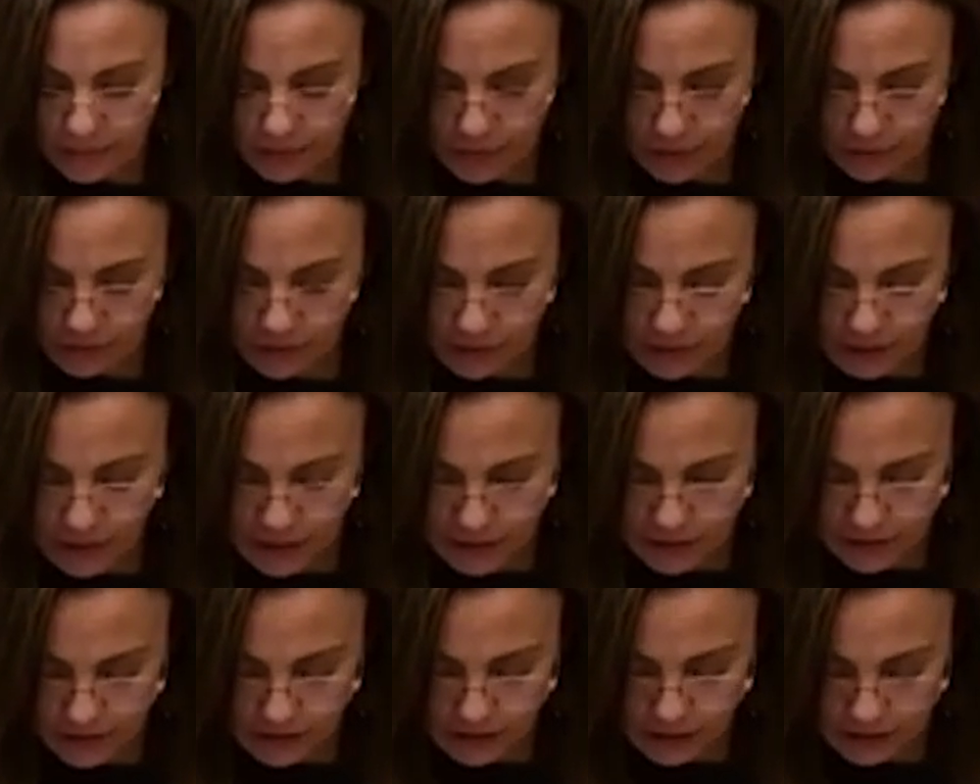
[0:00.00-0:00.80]
Before
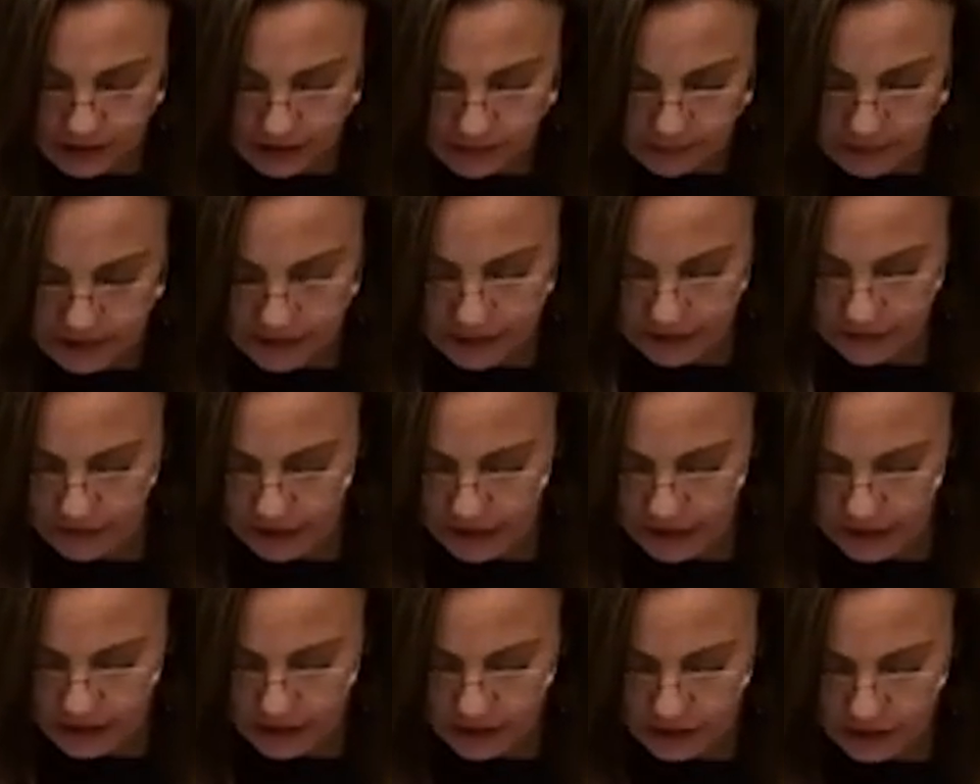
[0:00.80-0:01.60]
I go
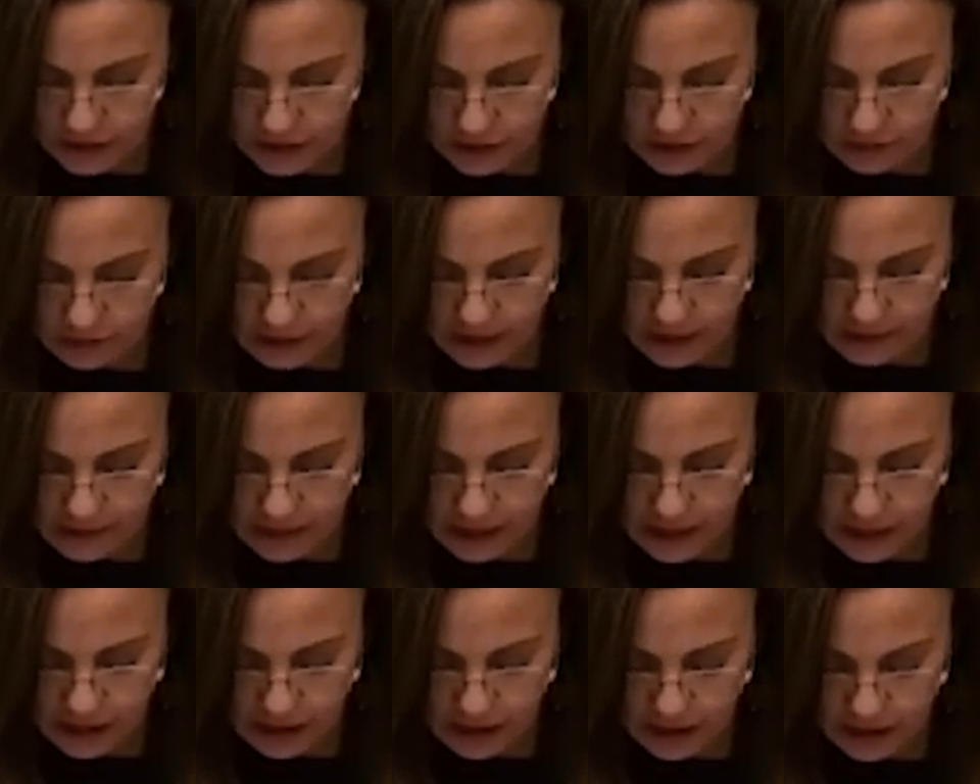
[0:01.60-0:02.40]
specifically to
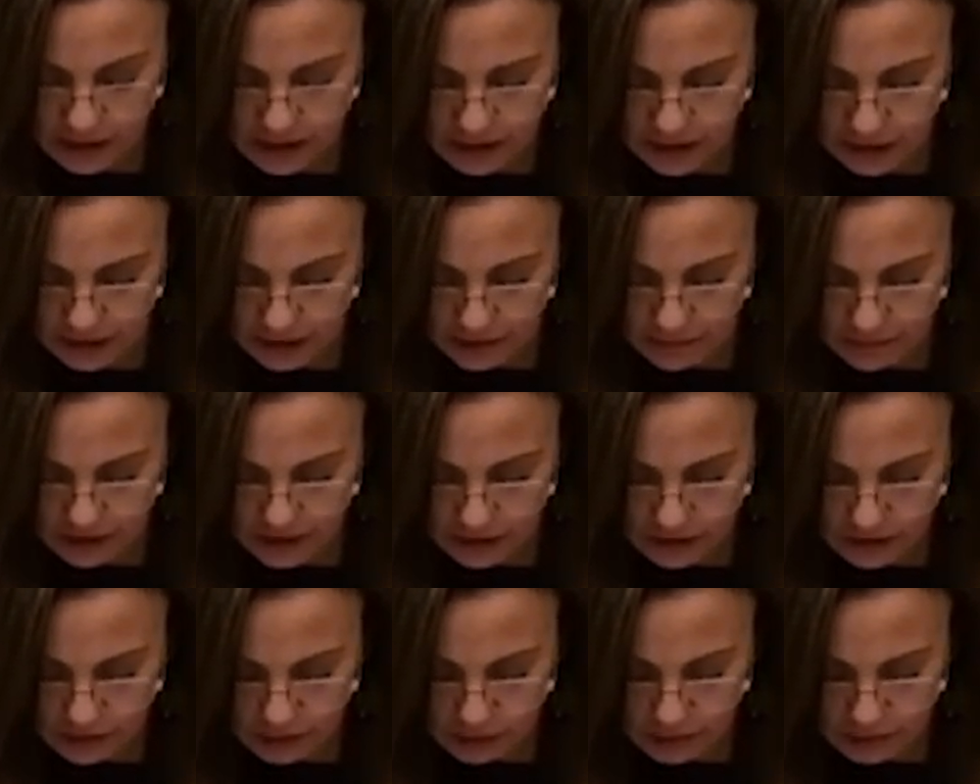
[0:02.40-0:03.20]
recommendations 11
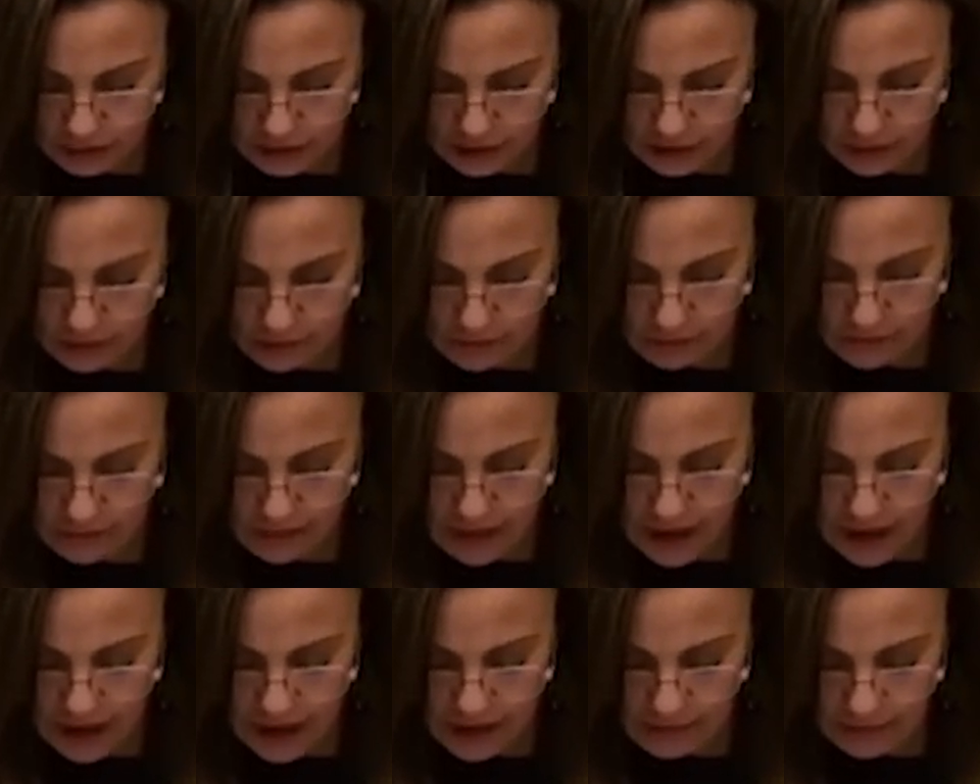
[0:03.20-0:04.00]
and 12,
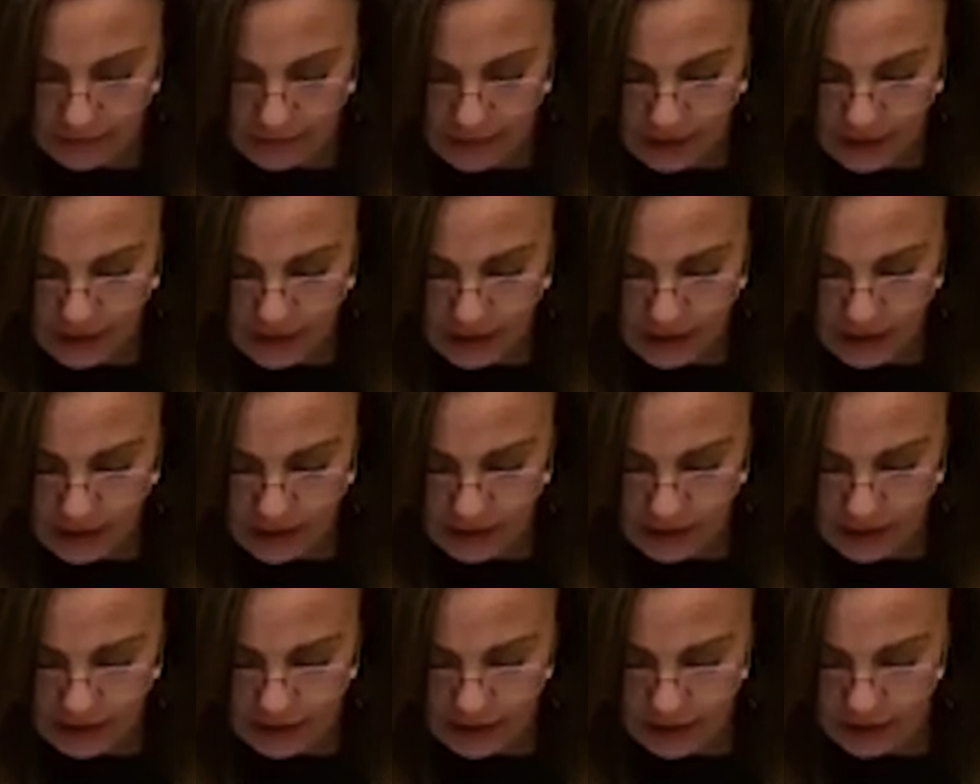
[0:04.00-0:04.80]

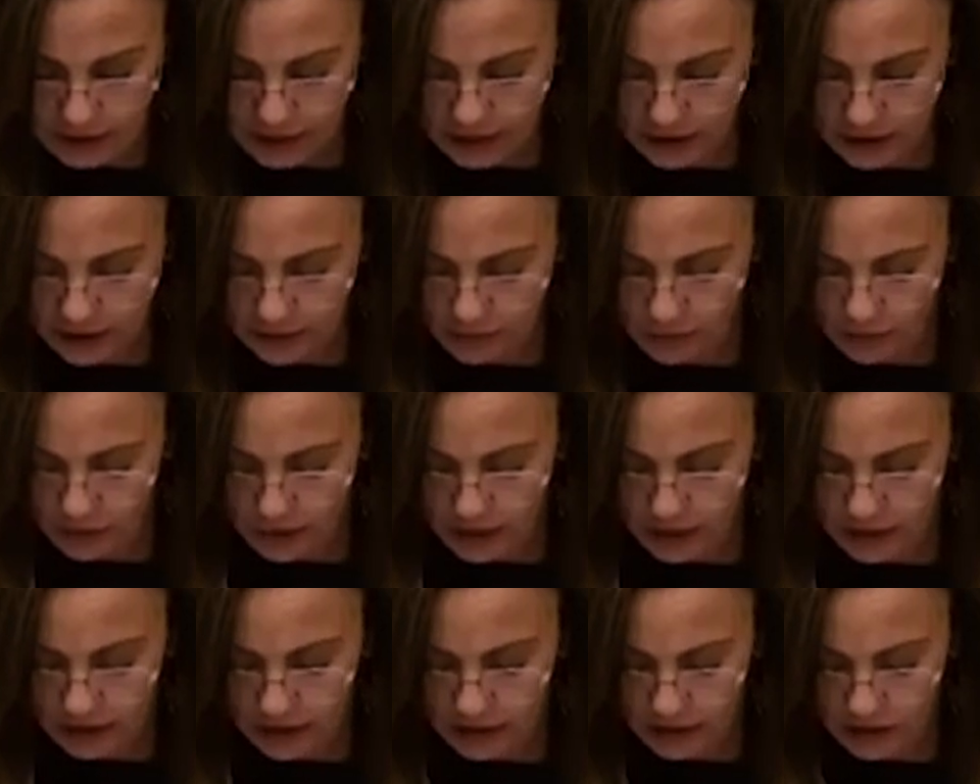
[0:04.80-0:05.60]
I just
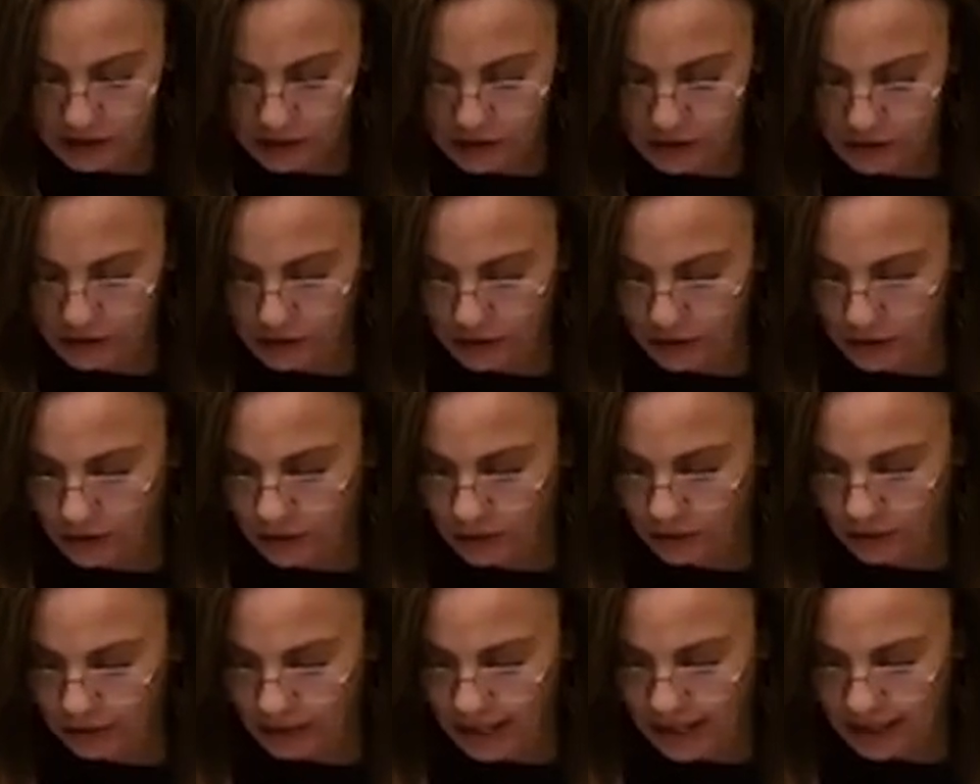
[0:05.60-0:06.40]
wanted to
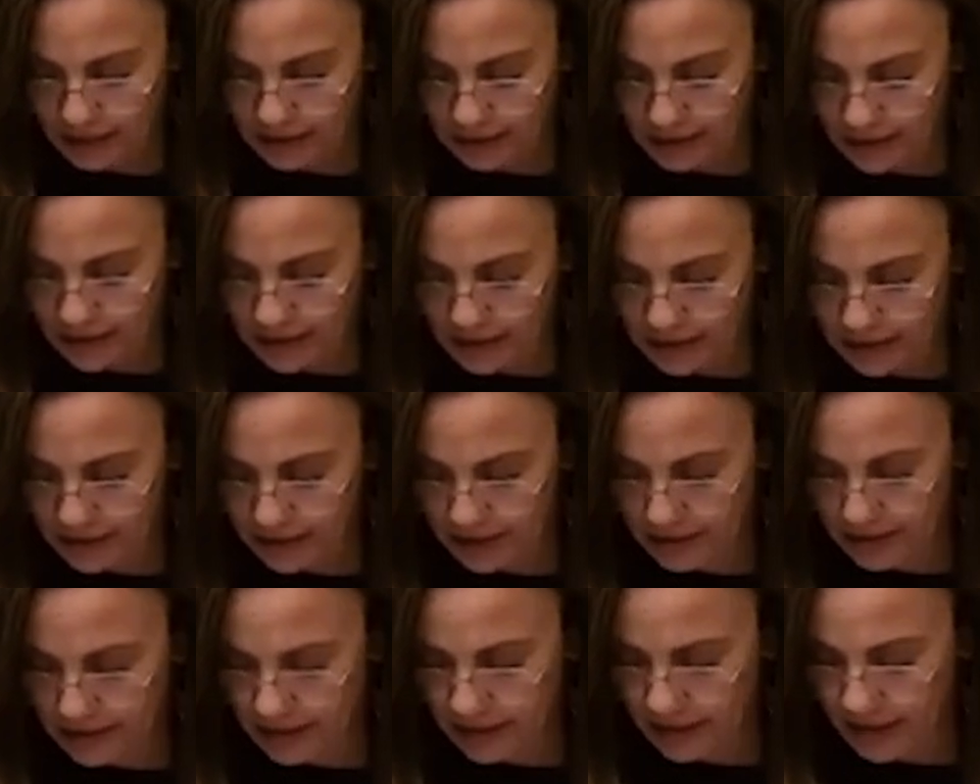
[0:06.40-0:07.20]
call out
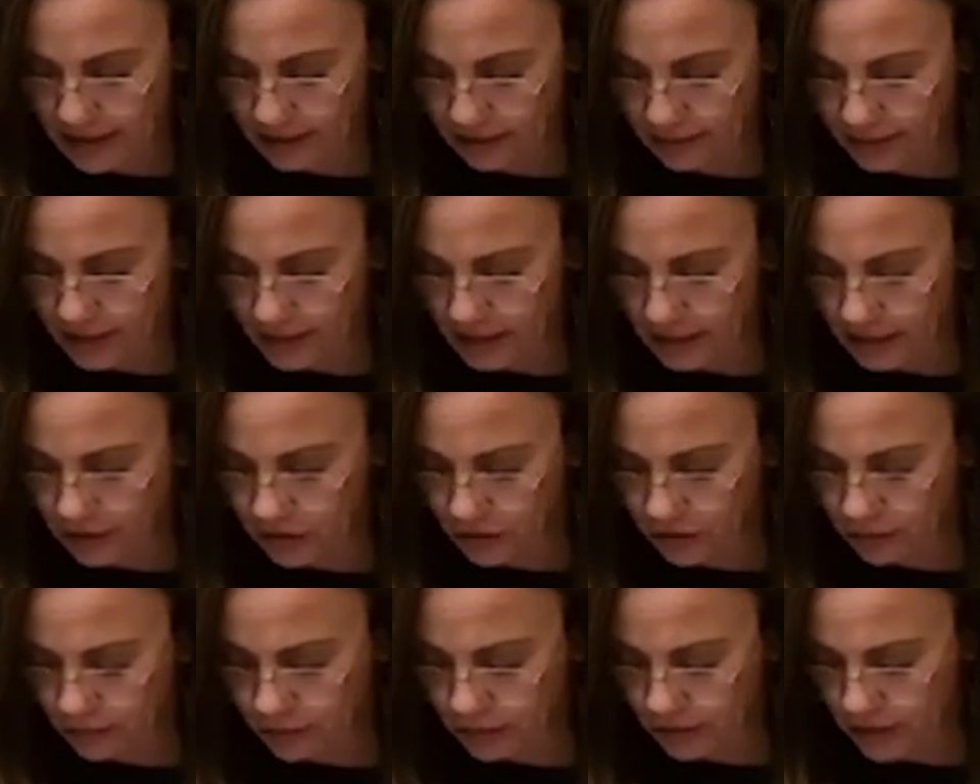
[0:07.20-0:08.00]
the element in
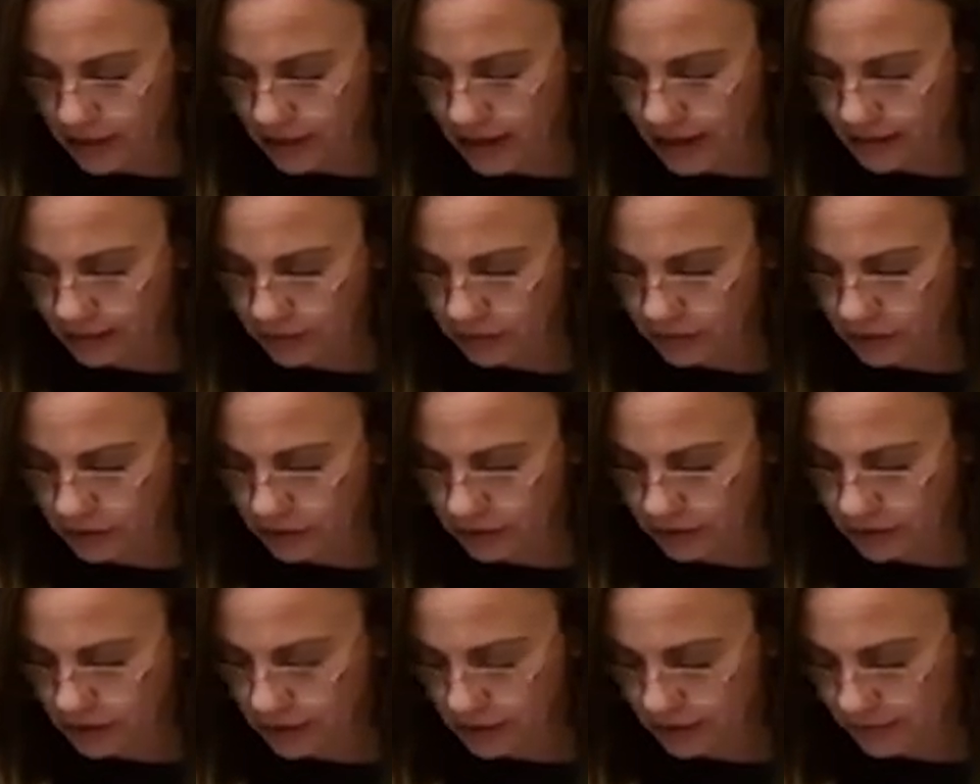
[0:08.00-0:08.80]
your preamble,
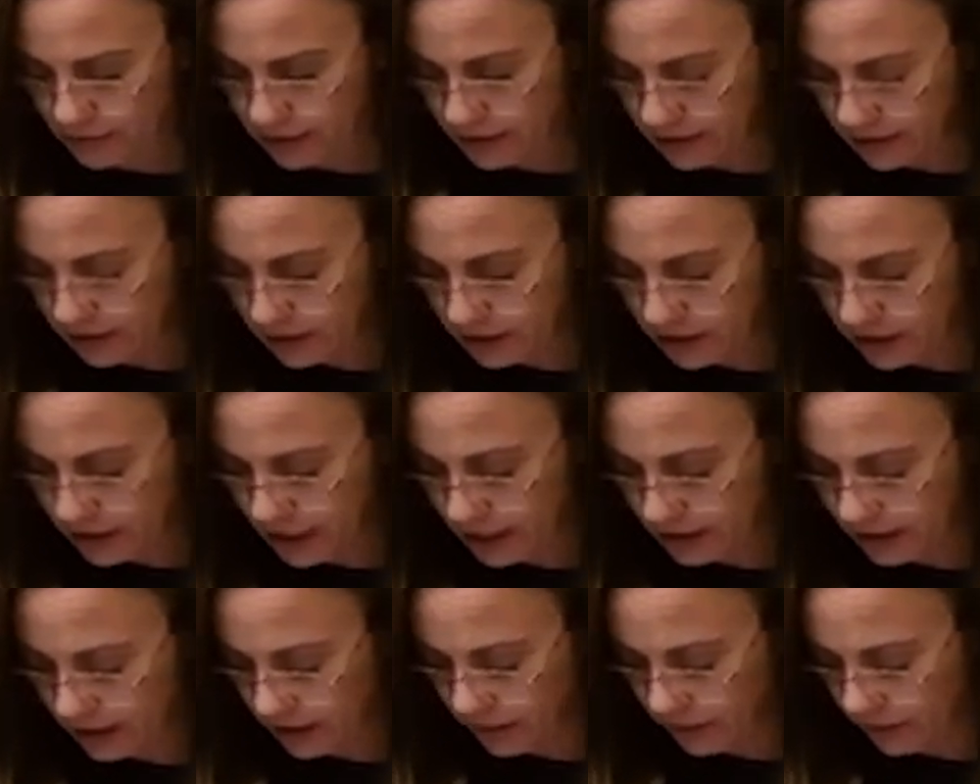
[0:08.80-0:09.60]
Mr
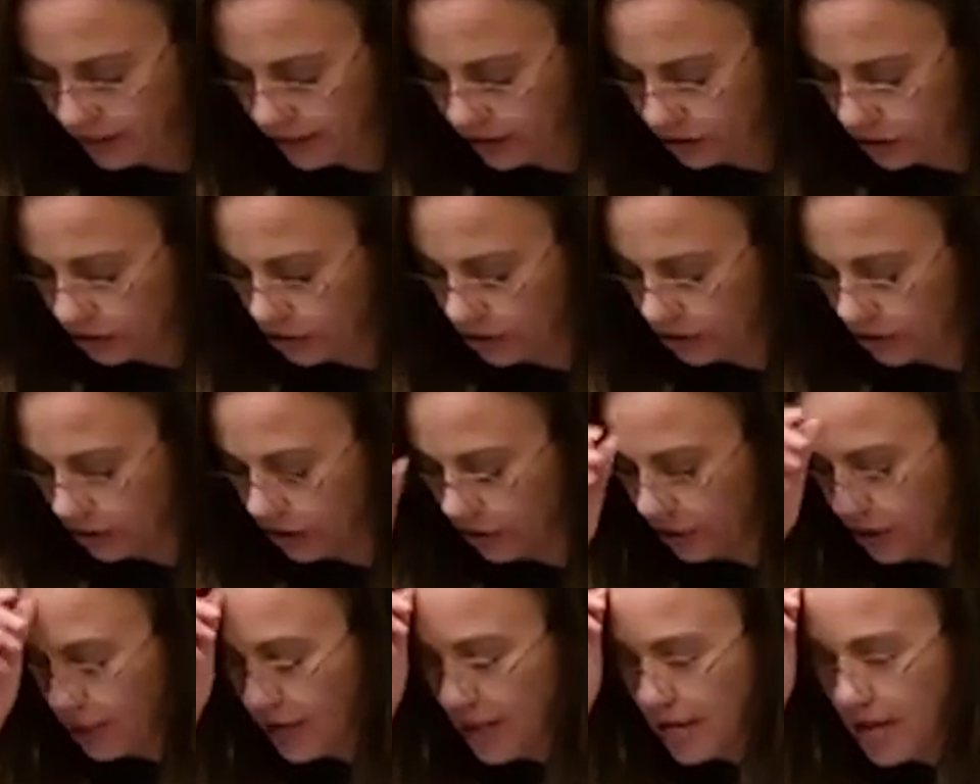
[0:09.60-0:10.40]
Ettershank, that went
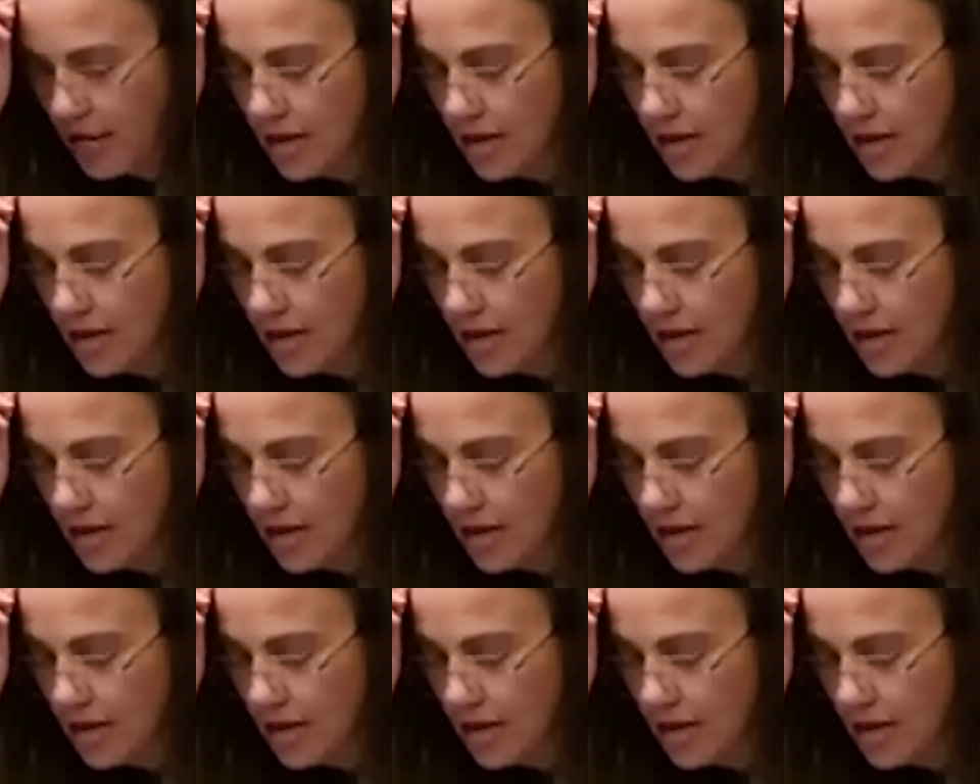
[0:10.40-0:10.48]
to